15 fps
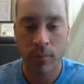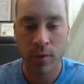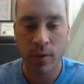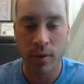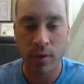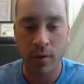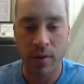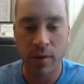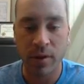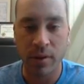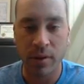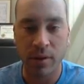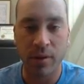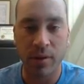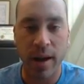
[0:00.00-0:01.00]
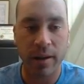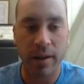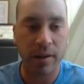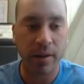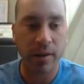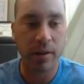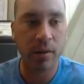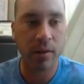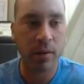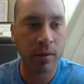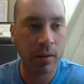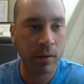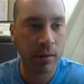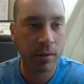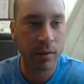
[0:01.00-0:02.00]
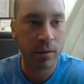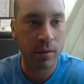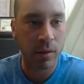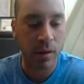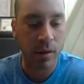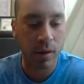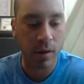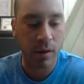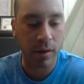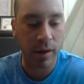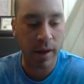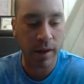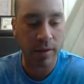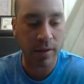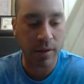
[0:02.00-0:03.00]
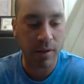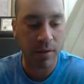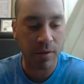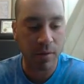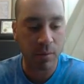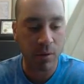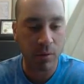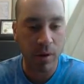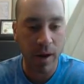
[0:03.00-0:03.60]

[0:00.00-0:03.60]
So it's extracting the executable